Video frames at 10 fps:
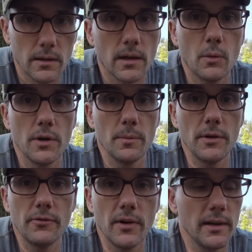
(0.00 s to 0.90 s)
Now wouldn't it
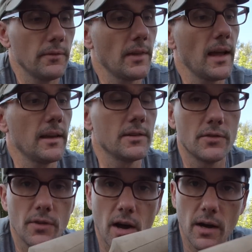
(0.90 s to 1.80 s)
be funny if that
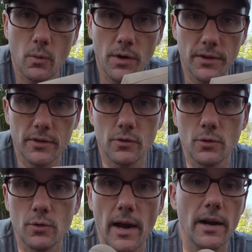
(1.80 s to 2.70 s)
is not what this
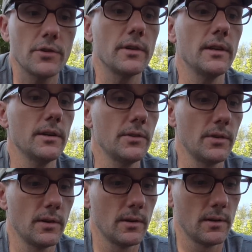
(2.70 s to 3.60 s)
tool actually
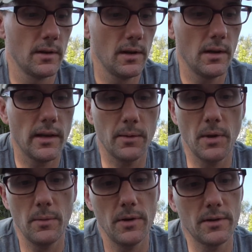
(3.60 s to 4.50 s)
is? Like
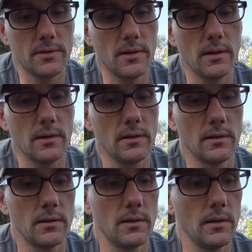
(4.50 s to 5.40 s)
maybe it's
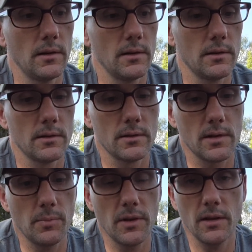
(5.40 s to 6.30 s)

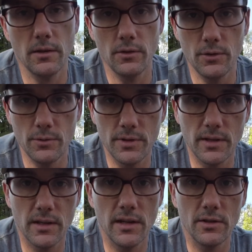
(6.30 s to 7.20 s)
something that you use
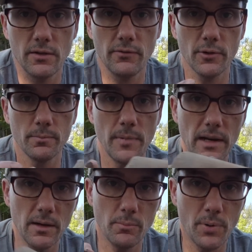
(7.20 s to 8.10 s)
in the kitchen for
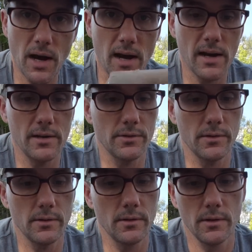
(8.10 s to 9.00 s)
making pies
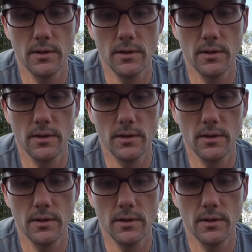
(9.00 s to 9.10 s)
or